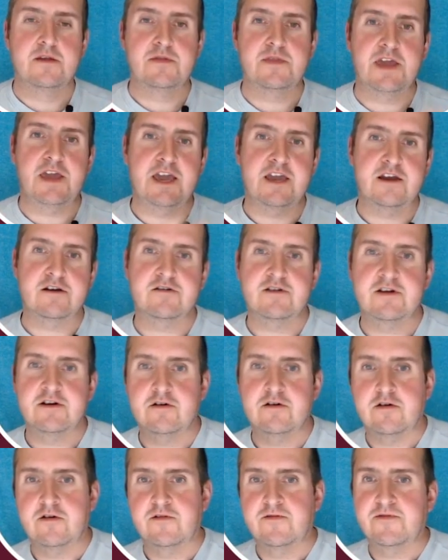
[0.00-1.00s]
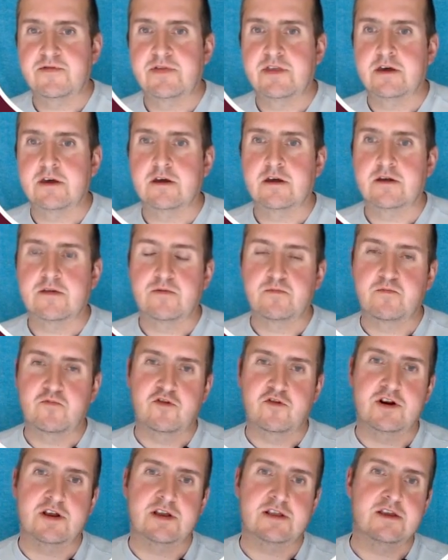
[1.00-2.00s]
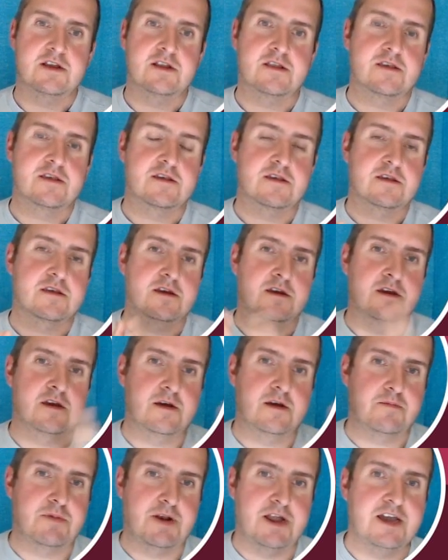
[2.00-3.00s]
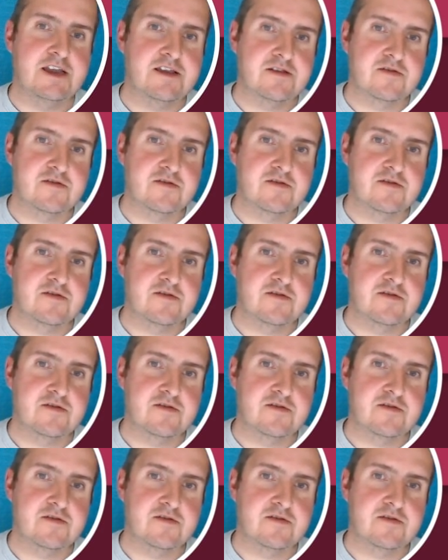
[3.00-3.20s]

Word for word: the area of the product it uh, applies